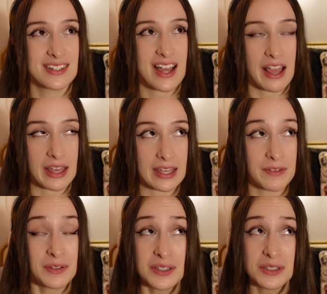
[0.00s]
I
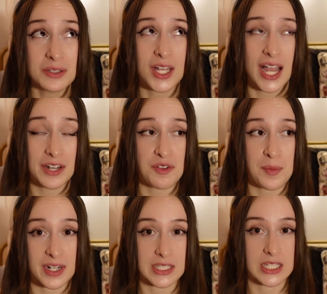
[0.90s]
feel kind of
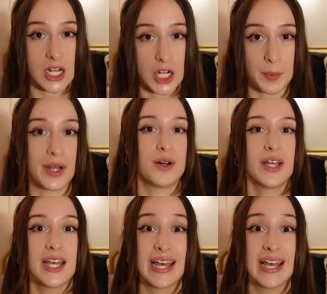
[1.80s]
embarrassed to talk about,